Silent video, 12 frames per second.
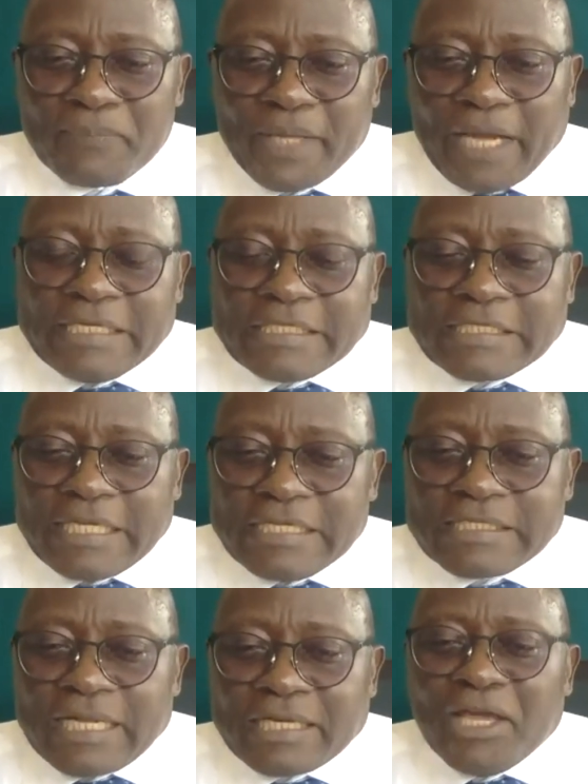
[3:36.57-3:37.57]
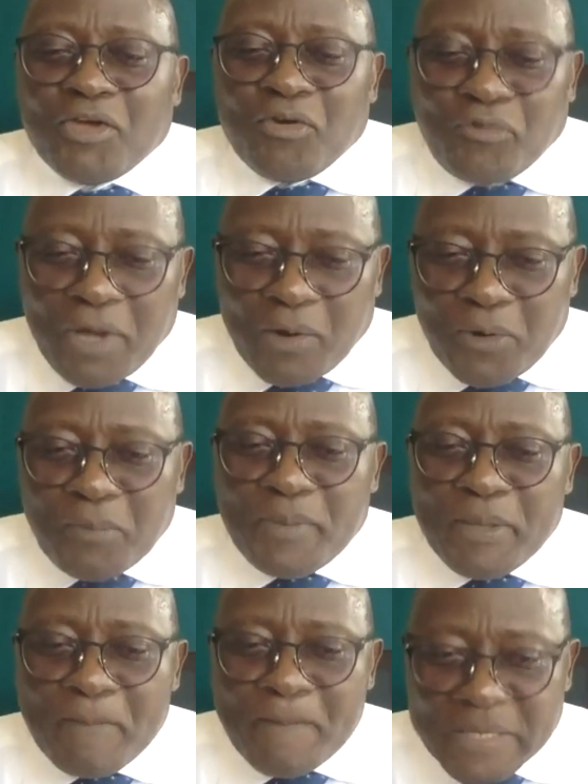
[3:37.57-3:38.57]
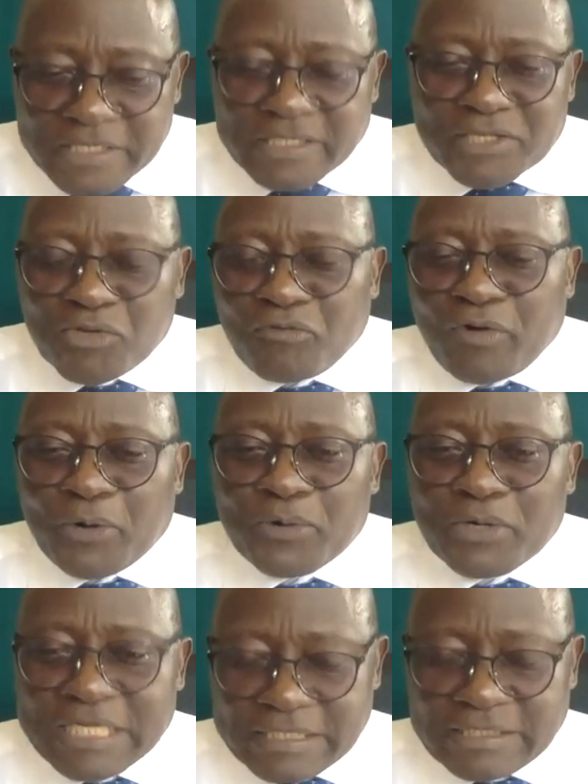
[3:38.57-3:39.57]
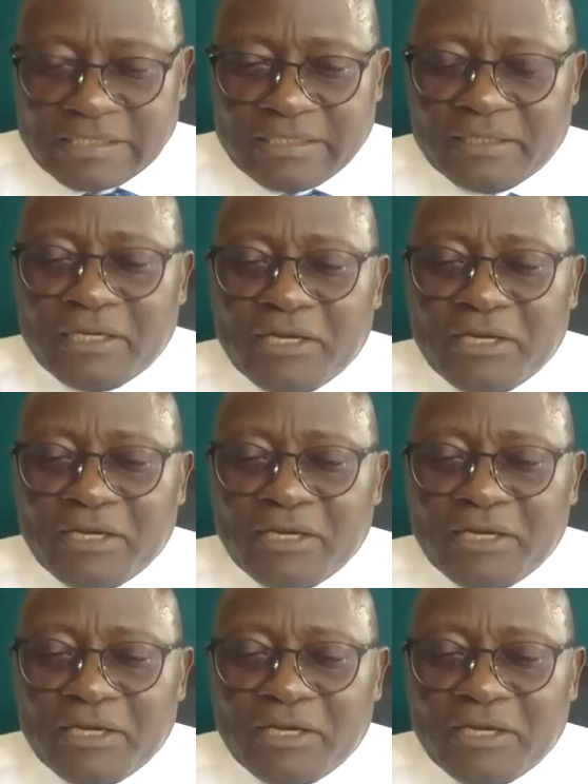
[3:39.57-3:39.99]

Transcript: And he says that if we are going to be masters of our own destiny,